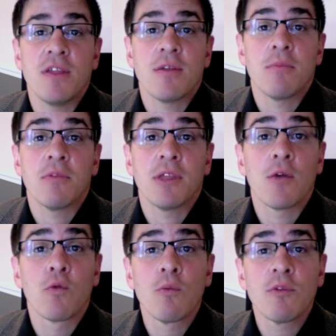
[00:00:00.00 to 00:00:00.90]
simply a
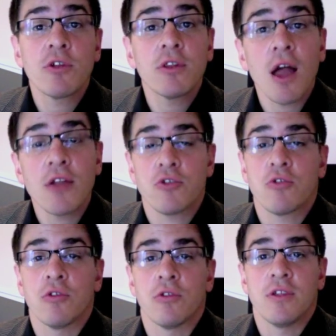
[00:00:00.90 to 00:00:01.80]

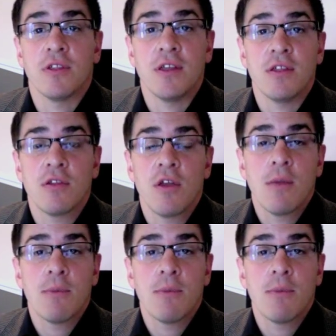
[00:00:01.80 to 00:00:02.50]
rheumatological disease